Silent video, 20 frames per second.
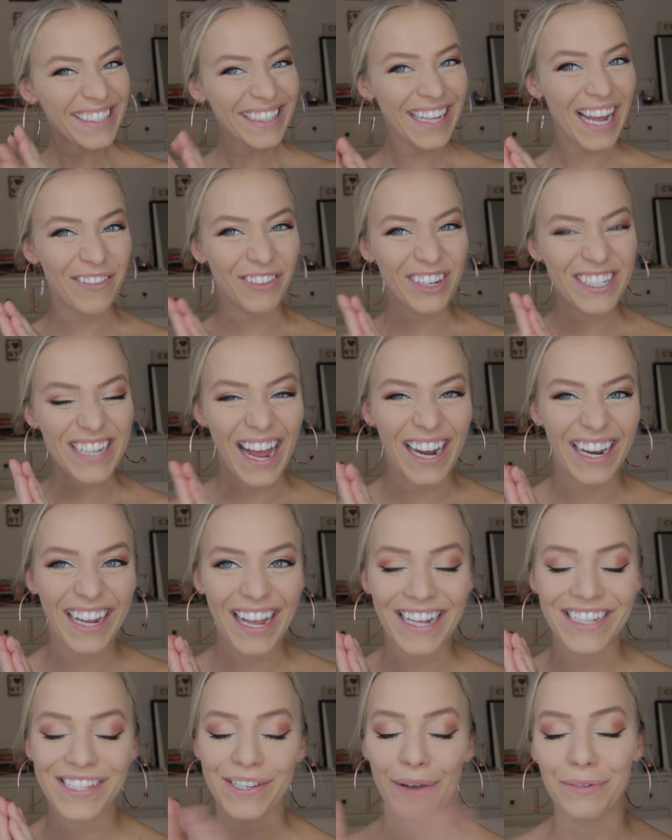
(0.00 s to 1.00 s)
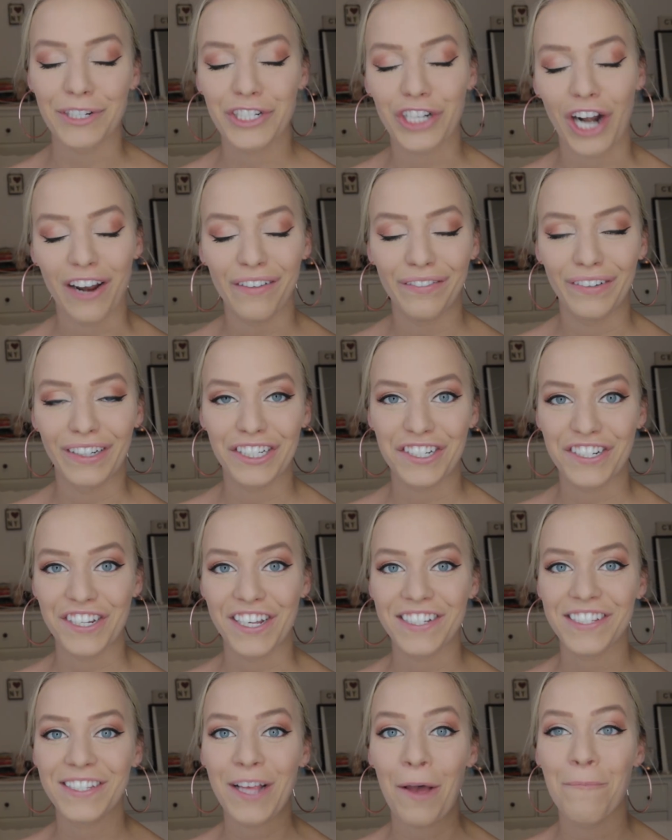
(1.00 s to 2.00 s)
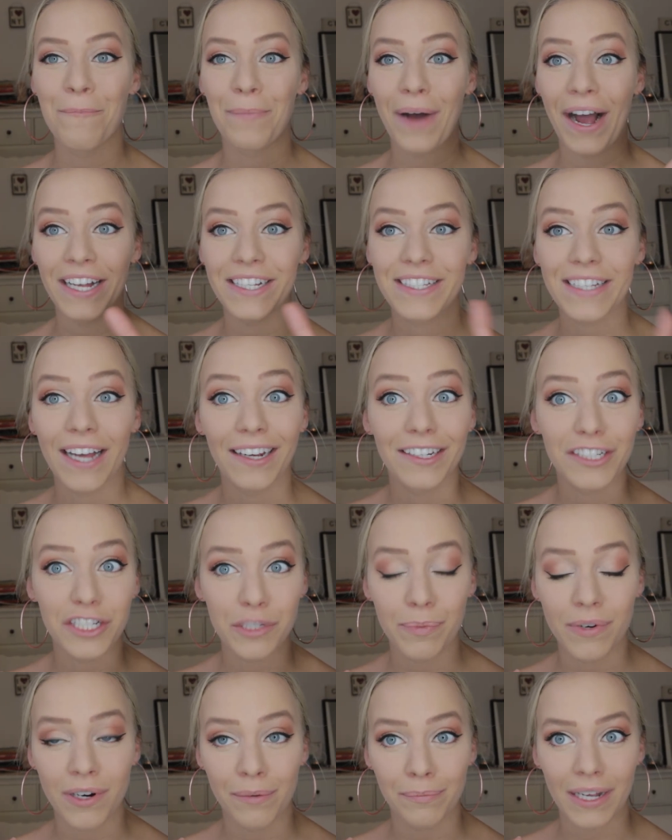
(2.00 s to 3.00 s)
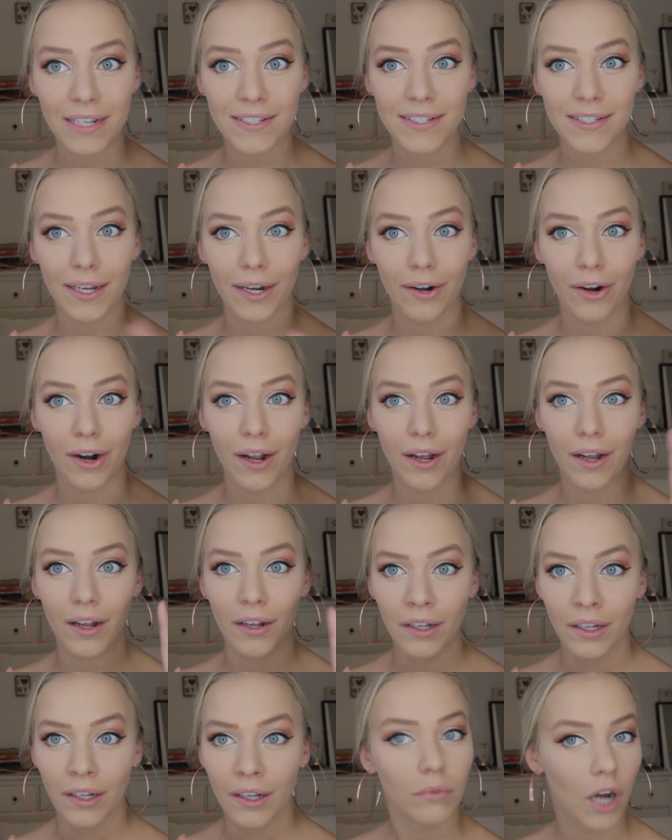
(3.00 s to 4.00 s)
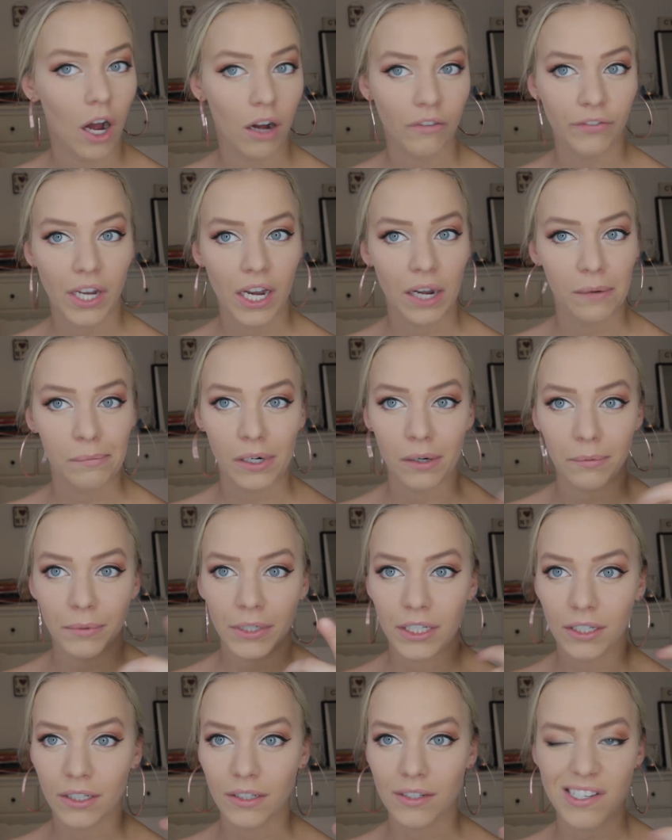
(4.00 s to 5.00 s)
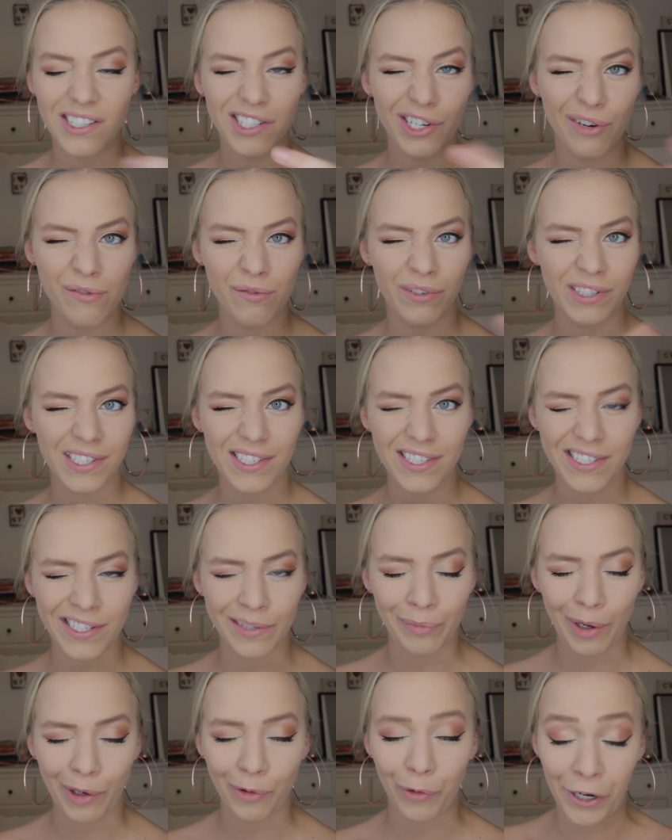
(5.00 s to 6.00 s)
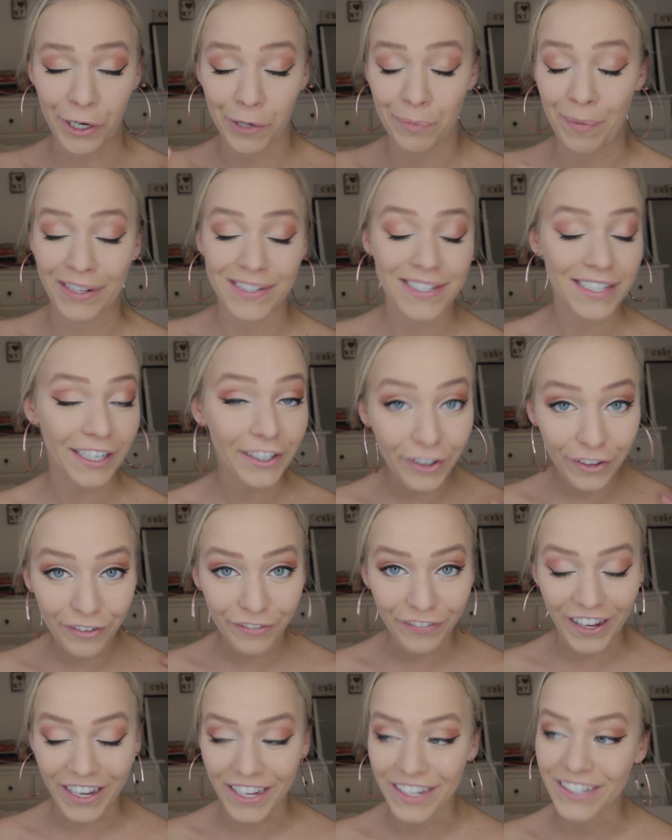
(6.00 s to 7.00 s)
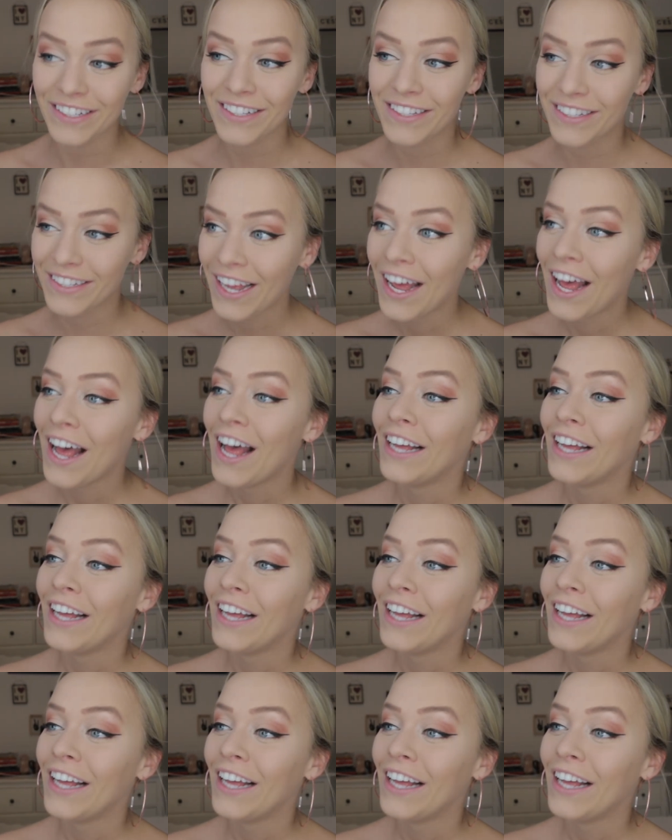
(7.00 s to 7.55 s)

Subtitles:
Camera died again, so I'm gonna try to finish this, but I just put on mascara off camera because no one wants to see my weird mascara face.